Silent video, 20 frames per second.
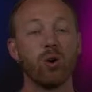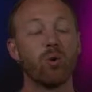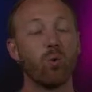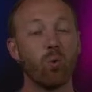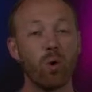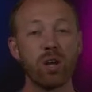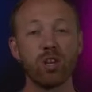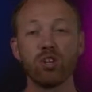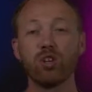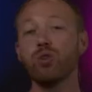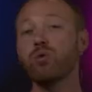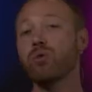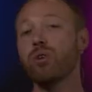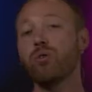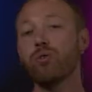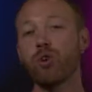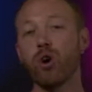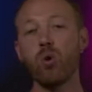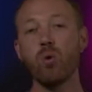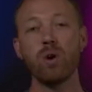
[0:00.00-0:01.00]
When you
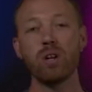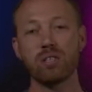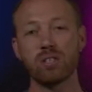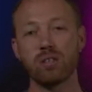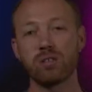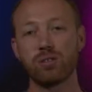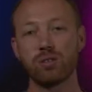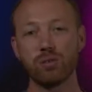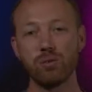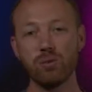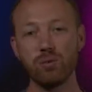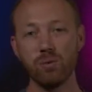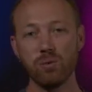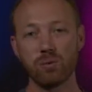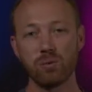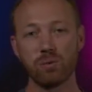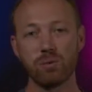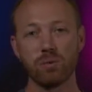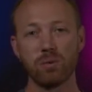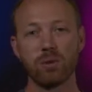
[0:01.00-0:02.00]
don't know what to do,
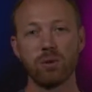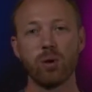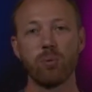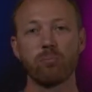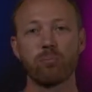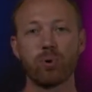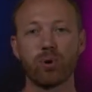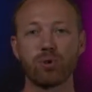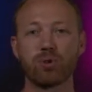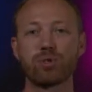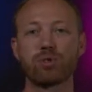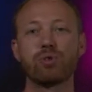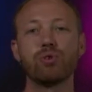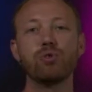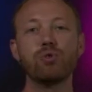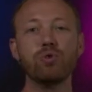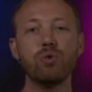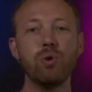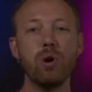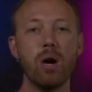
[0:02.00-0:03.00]

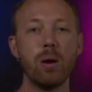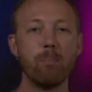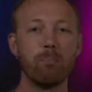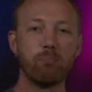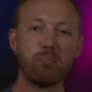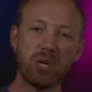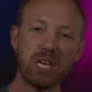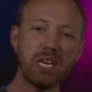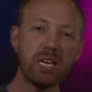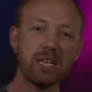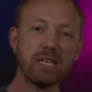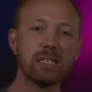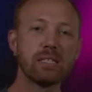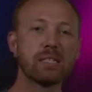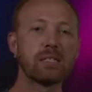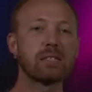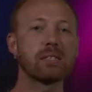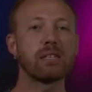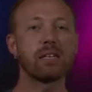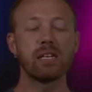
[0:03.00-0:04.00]
pursue
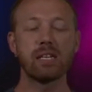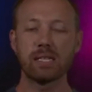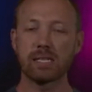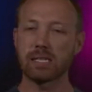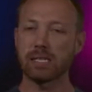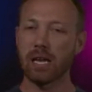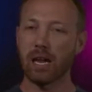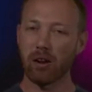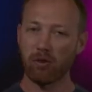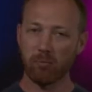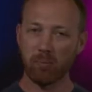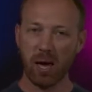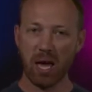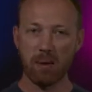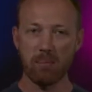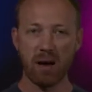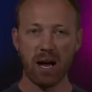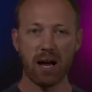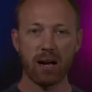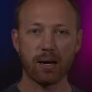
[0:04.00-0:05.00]
peace instead of
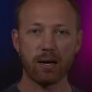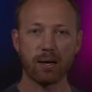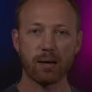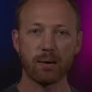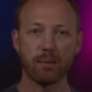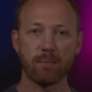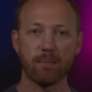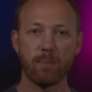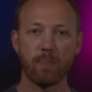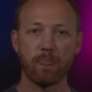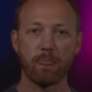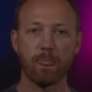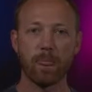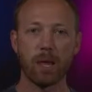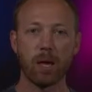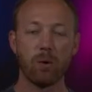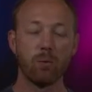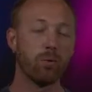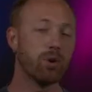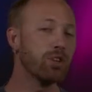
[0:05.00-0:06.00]
payback.
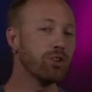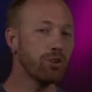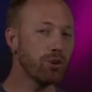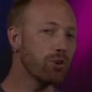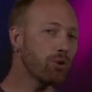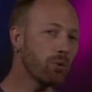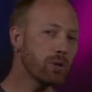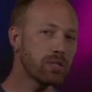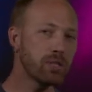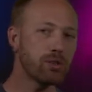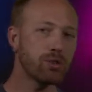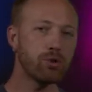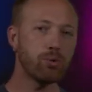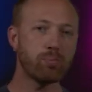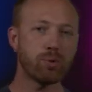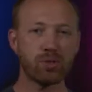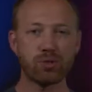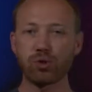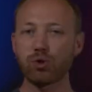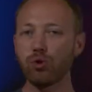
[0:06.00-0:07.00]
When you don't know what to do,
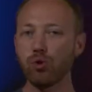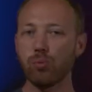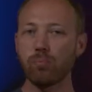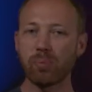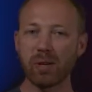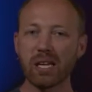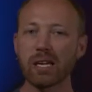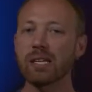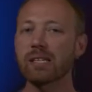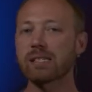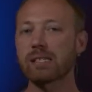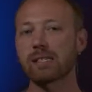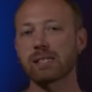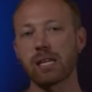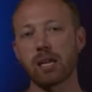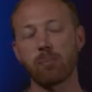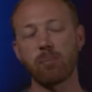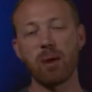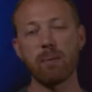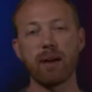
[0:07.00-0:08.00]
pursue peace
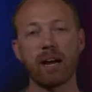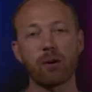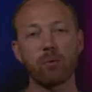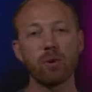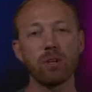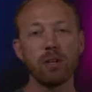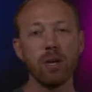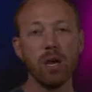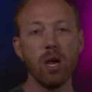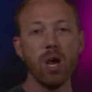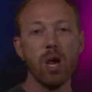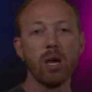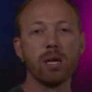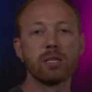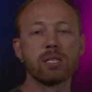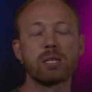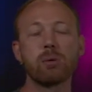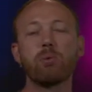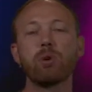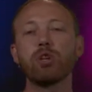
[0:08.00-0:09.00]
instead of payback.
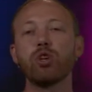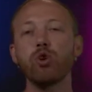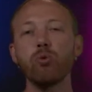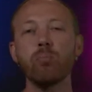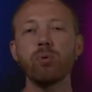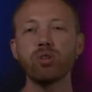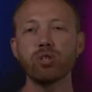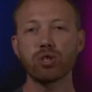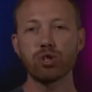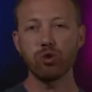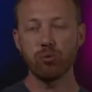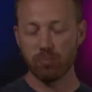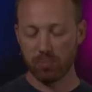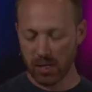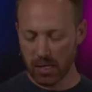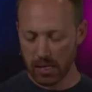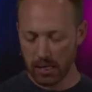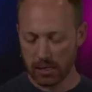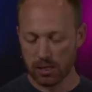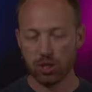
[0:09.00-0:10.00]
When you pursue
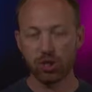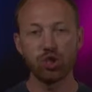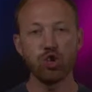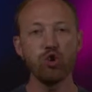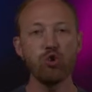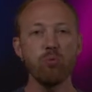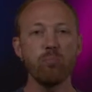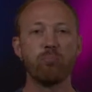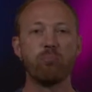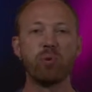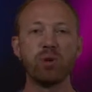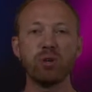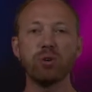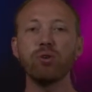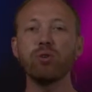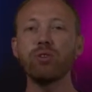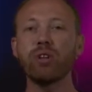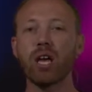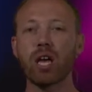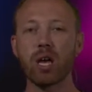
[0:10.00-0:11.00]
peace, you
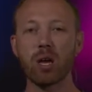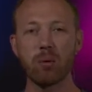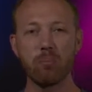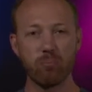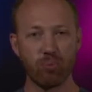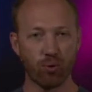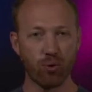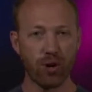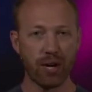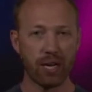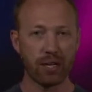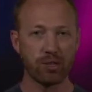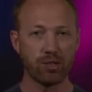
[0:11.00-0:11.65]
build a bridge.